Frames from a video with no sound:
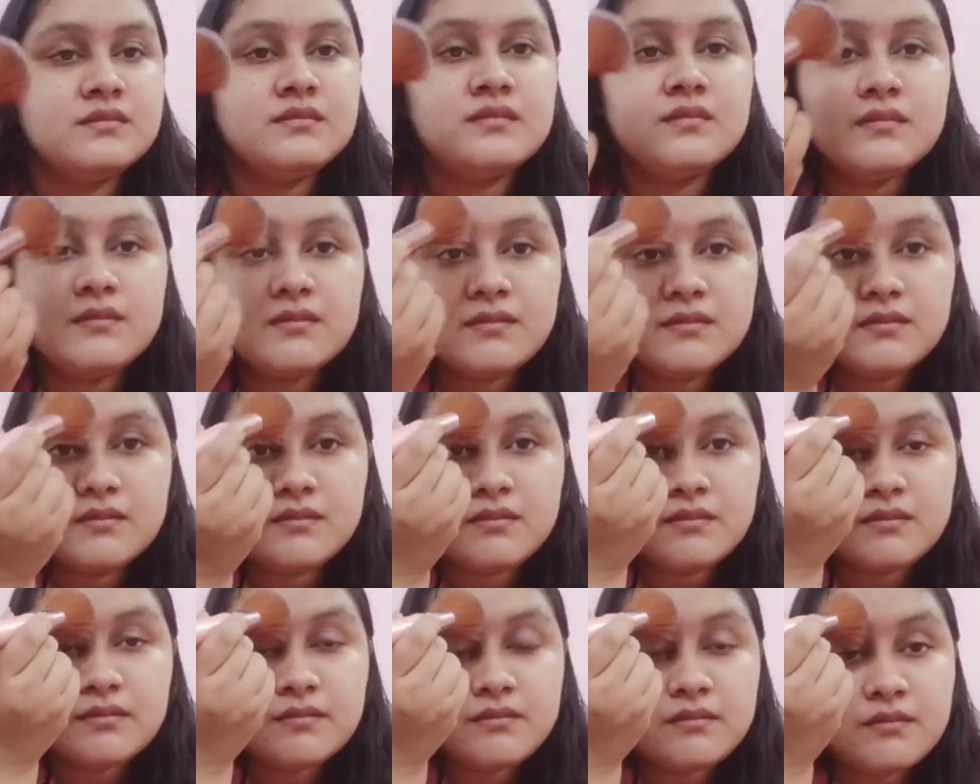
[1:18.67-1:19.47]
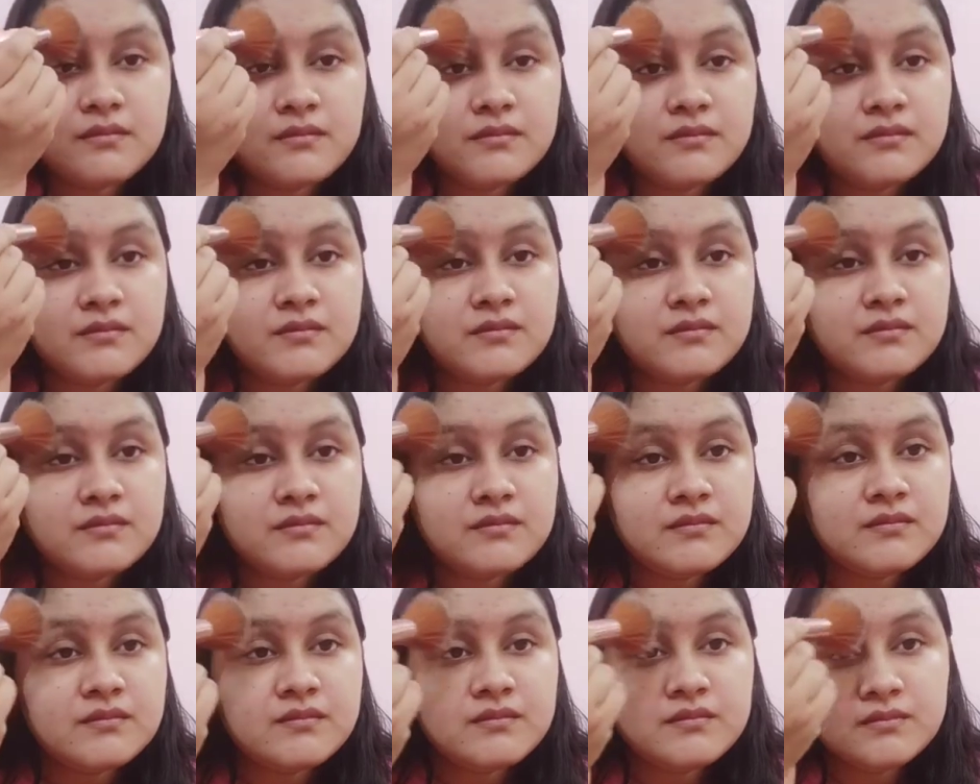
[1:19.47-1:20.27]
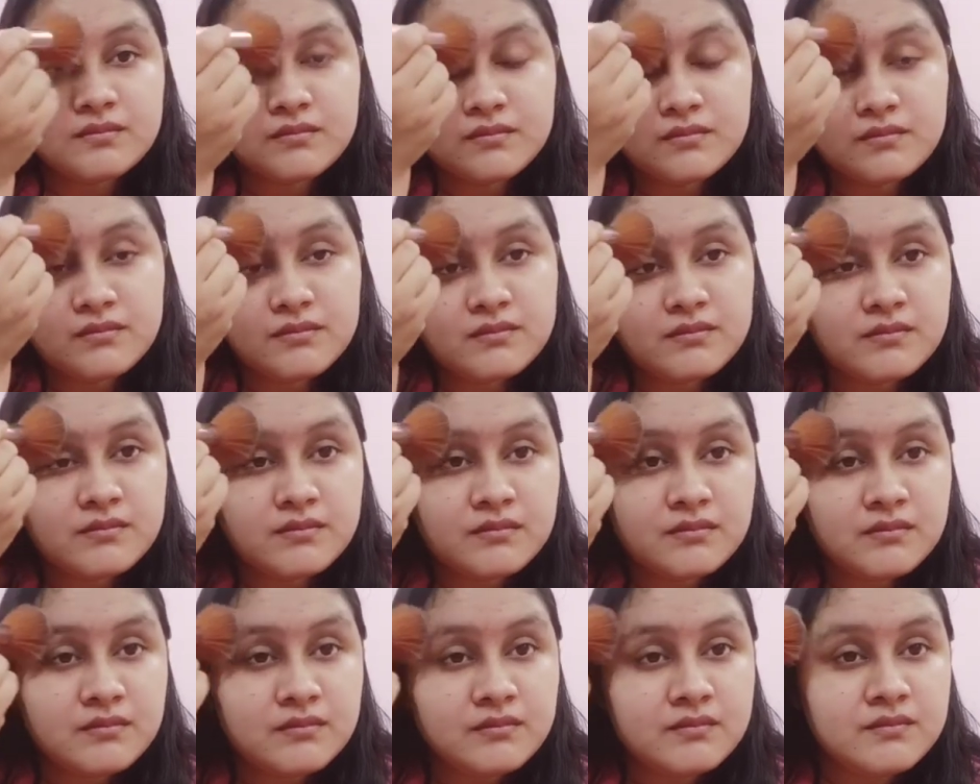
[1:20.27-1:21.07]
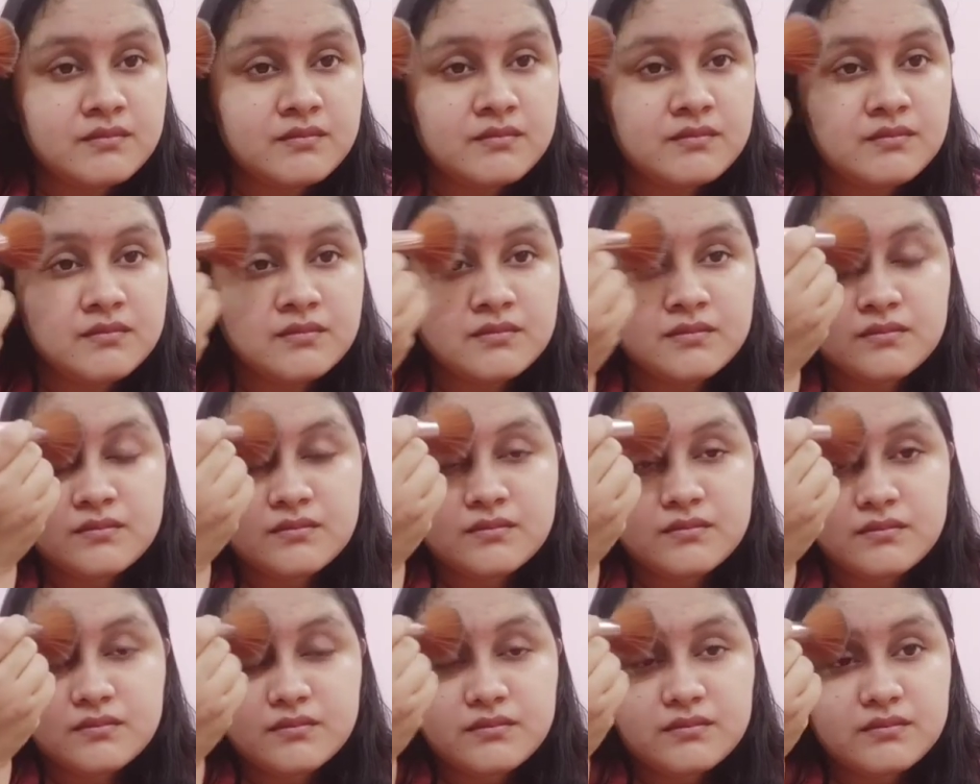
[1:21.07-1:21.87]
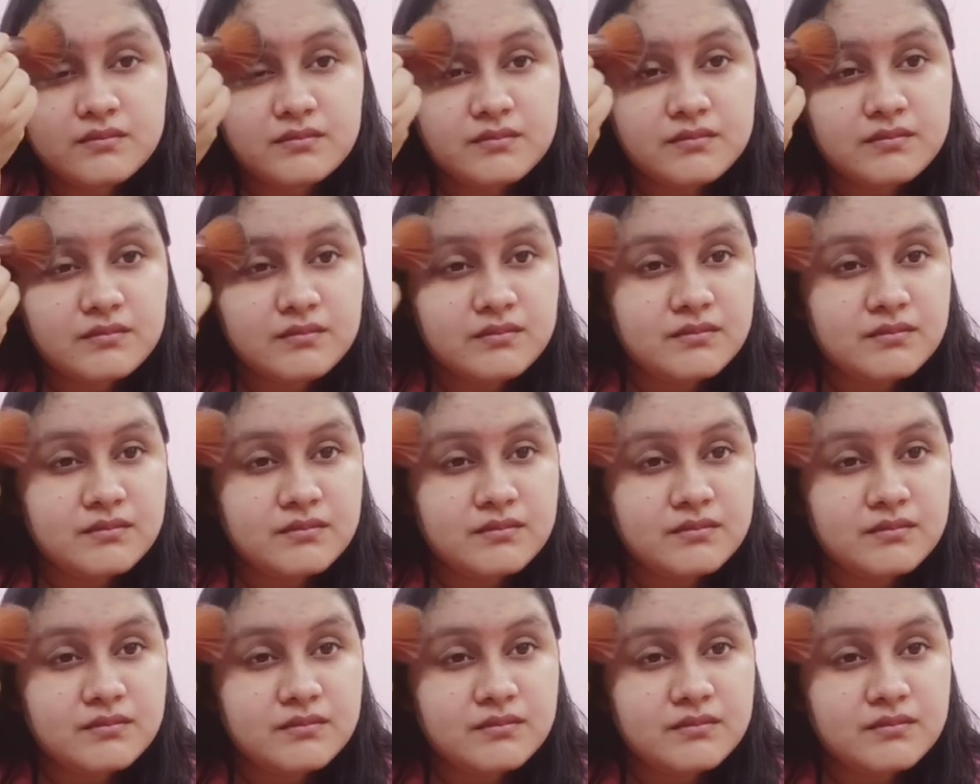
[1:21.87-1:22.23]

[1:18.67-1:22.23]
Nobody speaks.